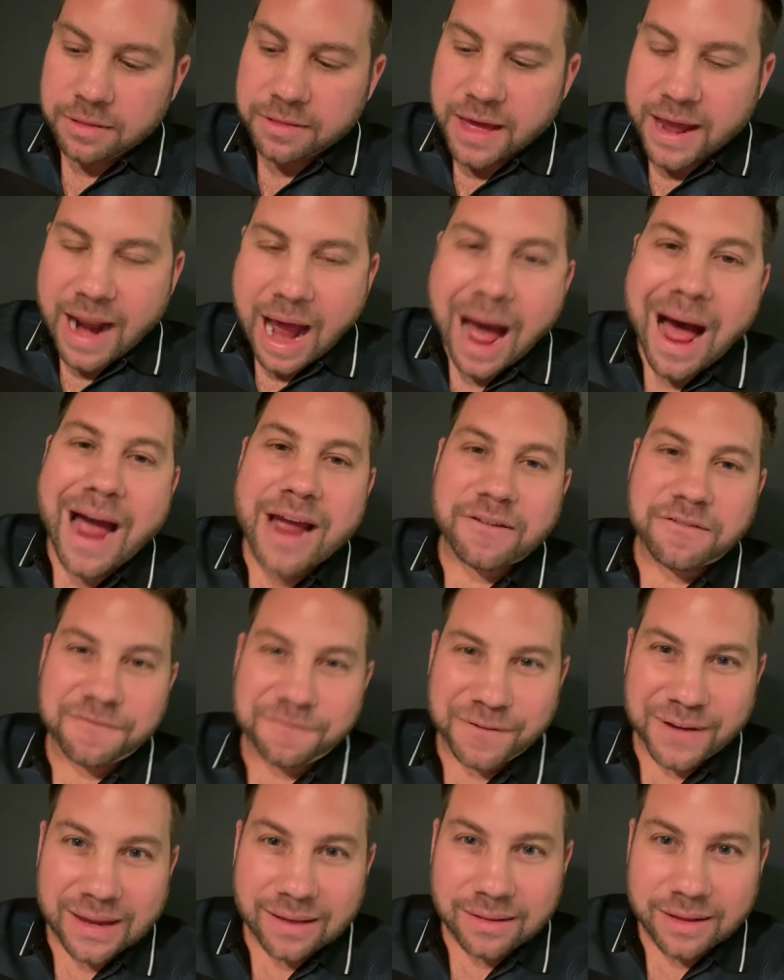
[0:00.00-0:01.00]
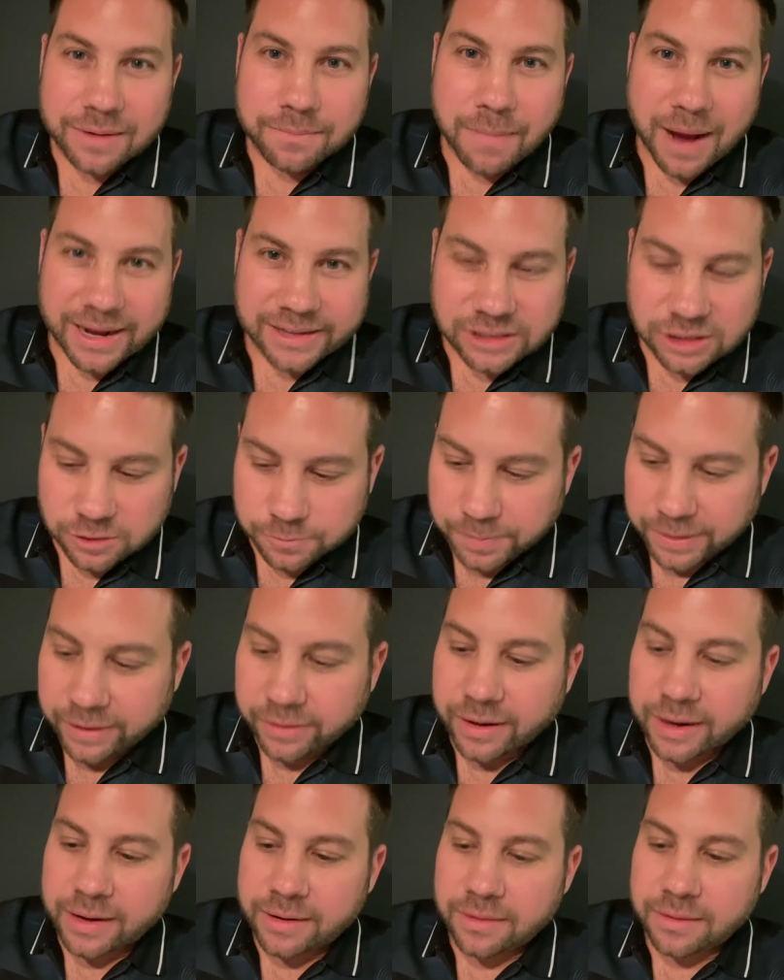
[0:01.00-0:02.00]
that I feel in my
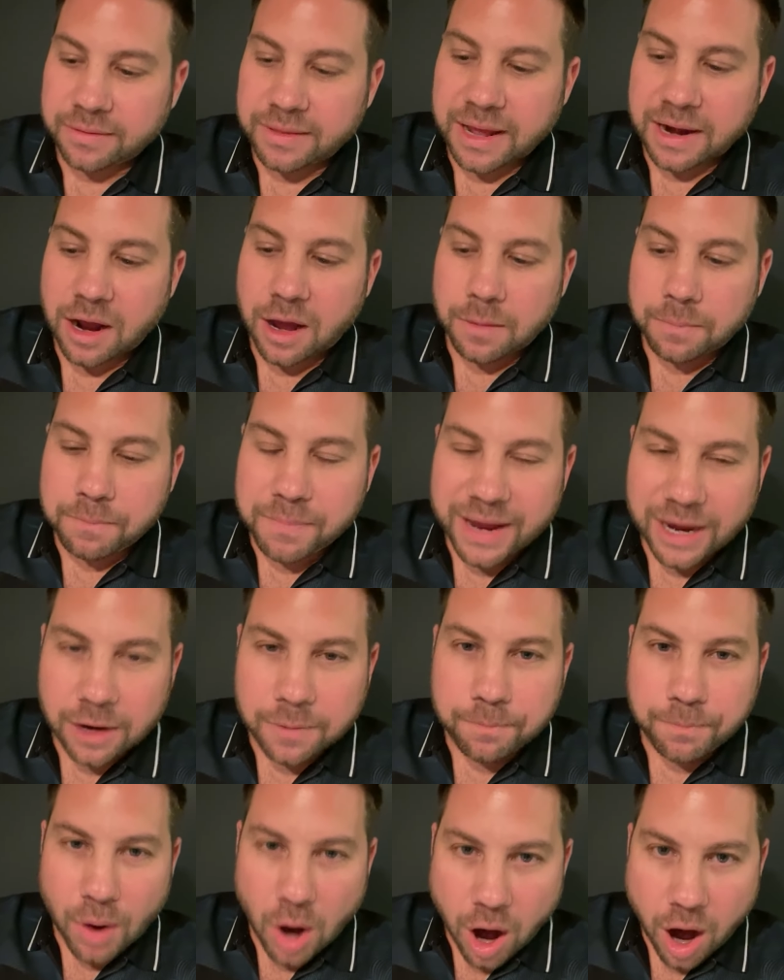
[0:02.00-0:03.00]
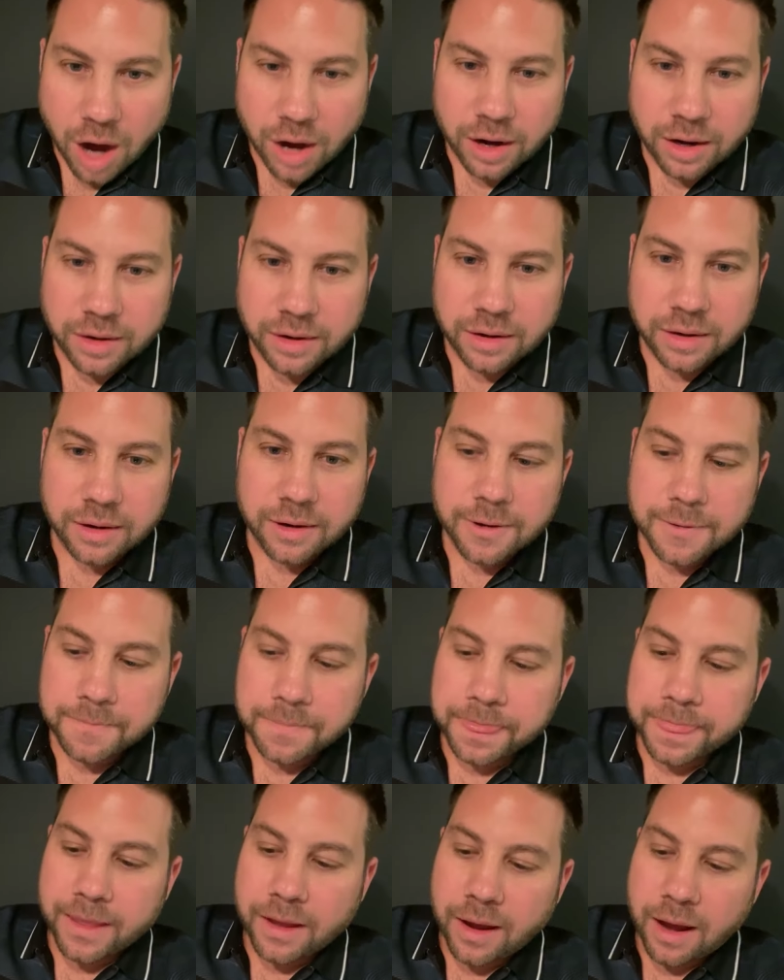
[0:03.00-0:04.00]
spirit that a big part
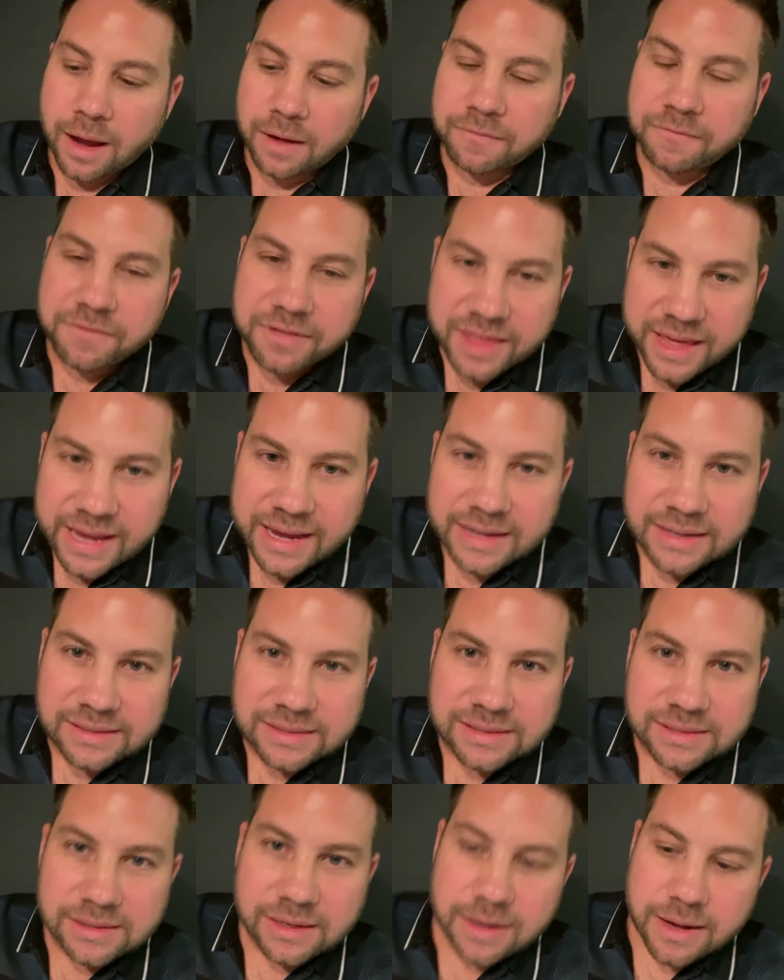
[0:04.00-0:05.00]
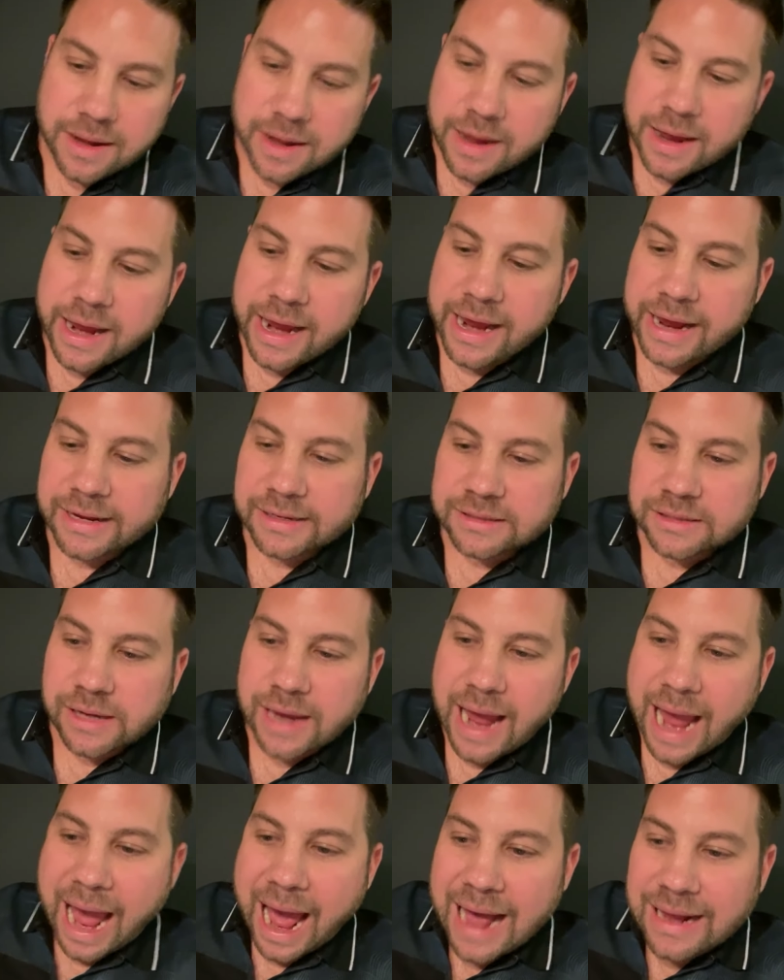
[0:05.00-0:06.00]
of this
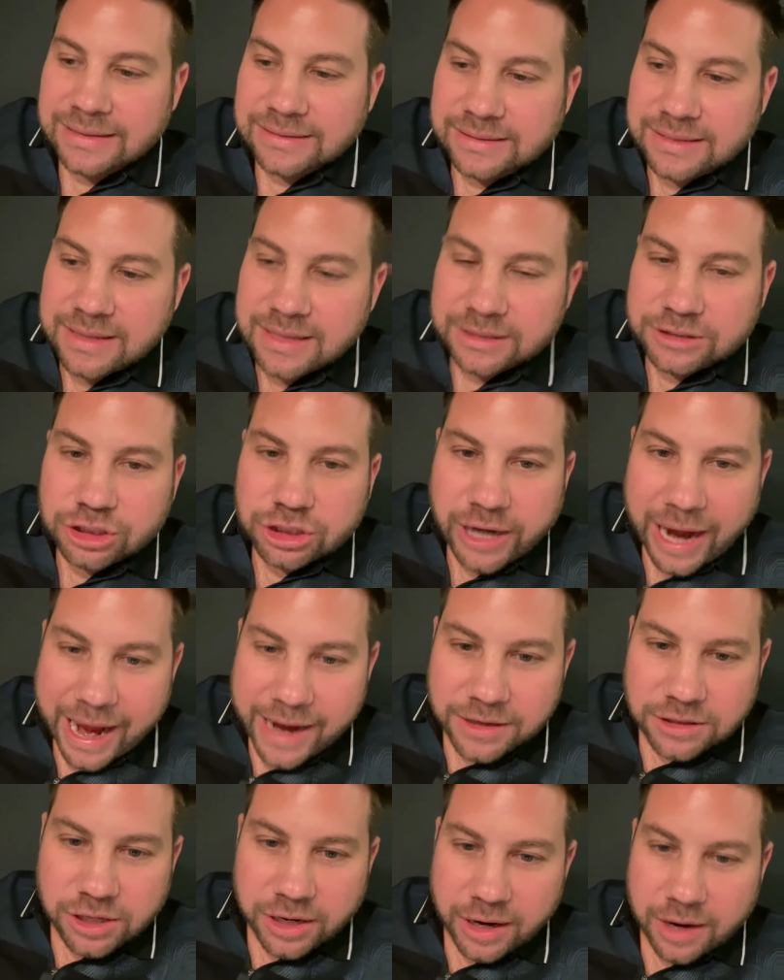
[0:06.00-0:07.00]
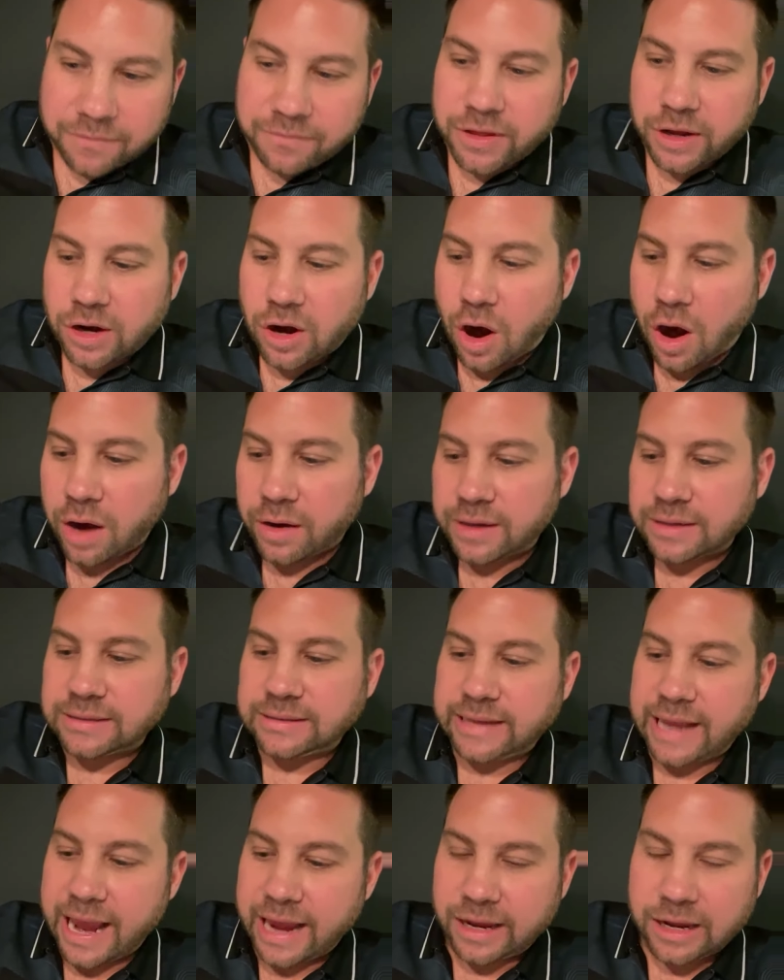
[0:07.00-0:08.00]
is as the changing of the guard
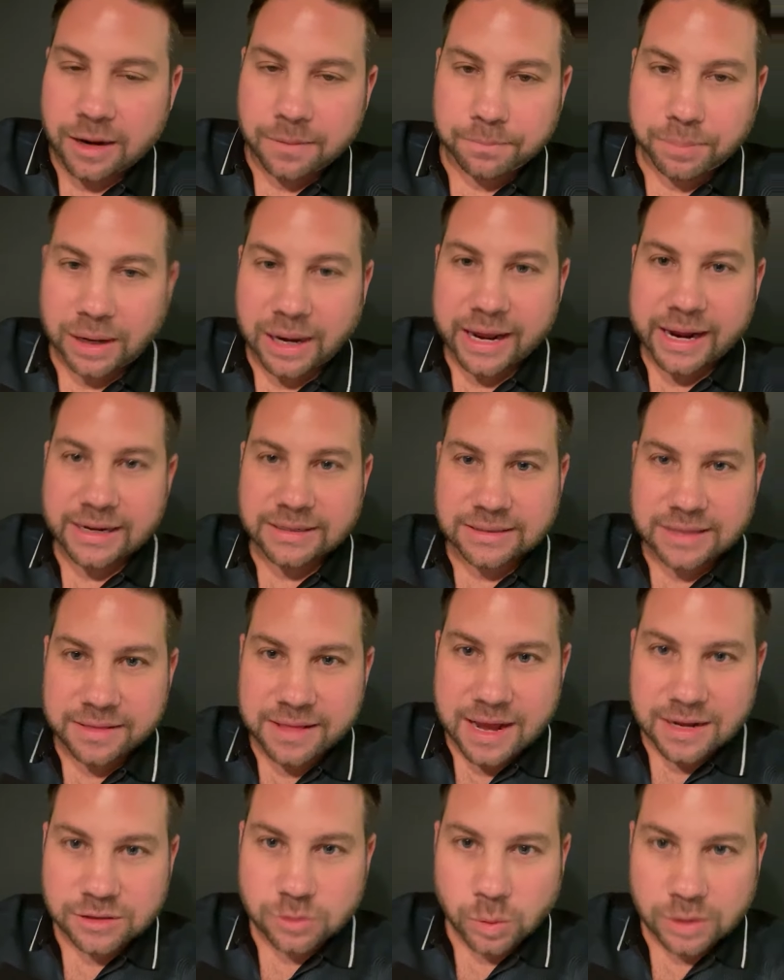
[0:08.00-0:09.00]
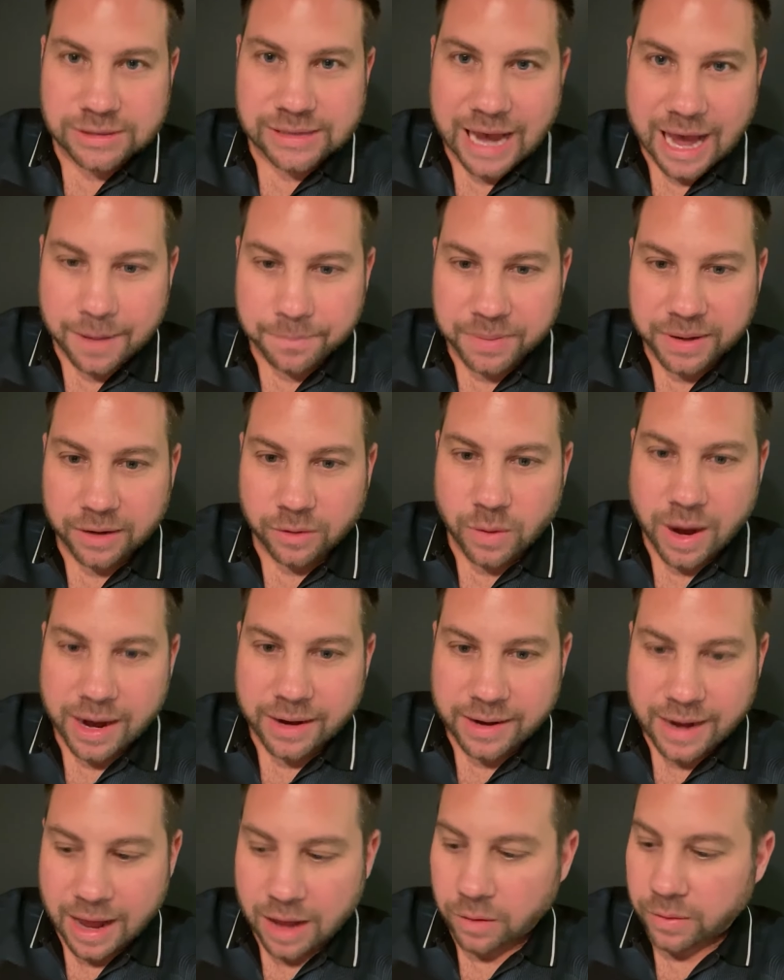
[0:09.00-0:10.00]
is taking place, and that's what's happening
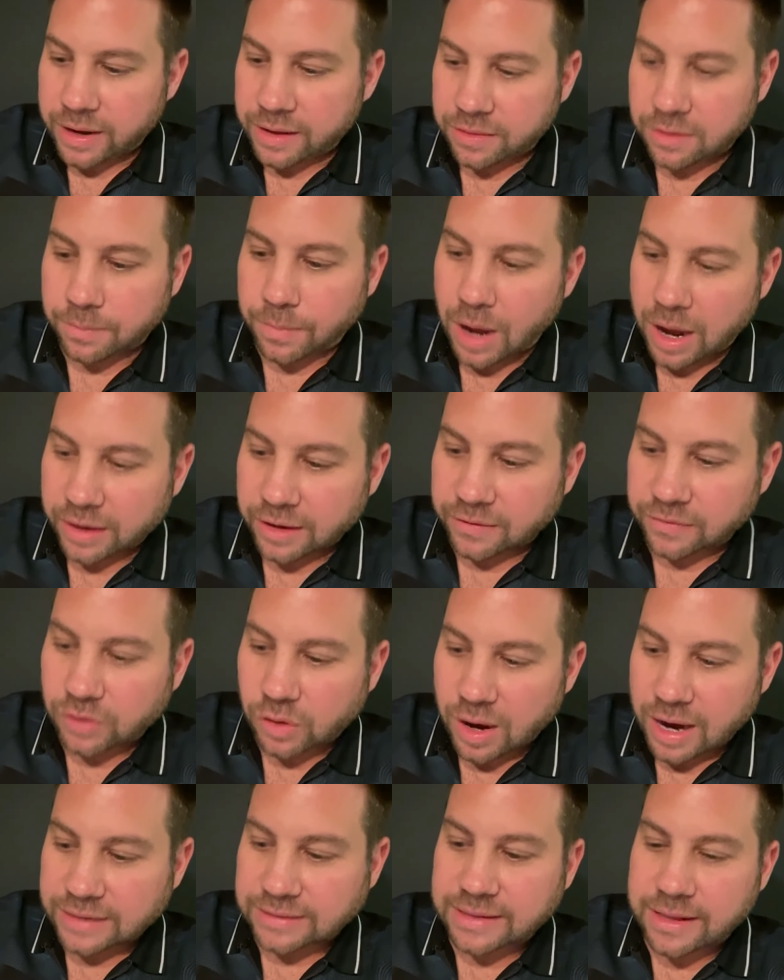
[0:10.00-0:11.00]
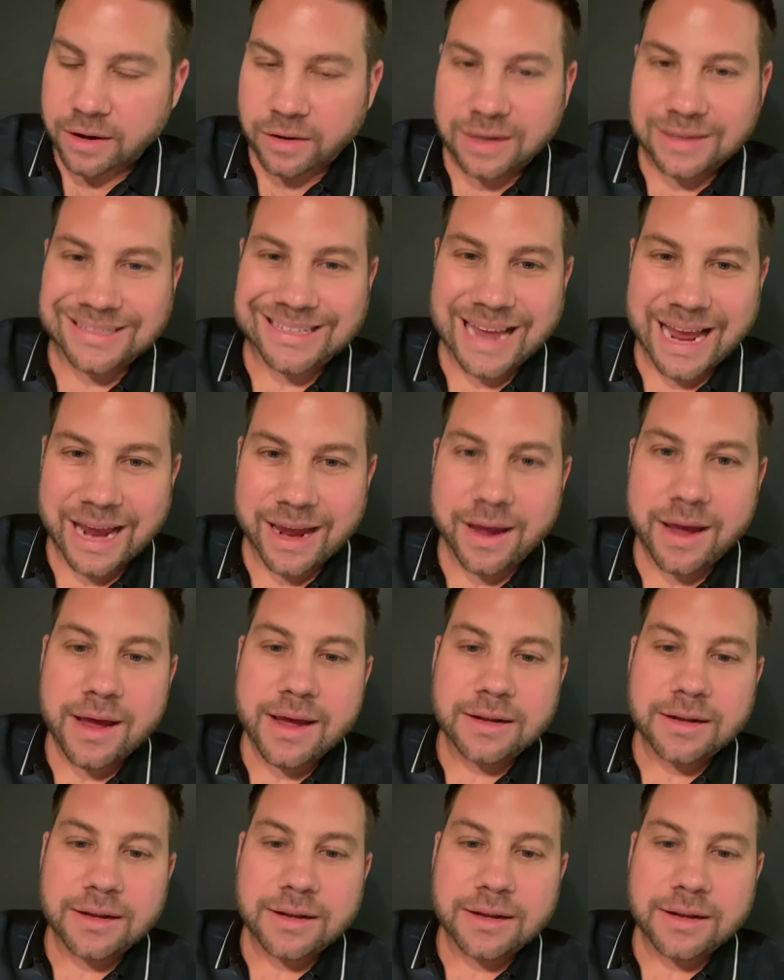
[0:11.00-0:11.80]
right now in the body of Christ, there is a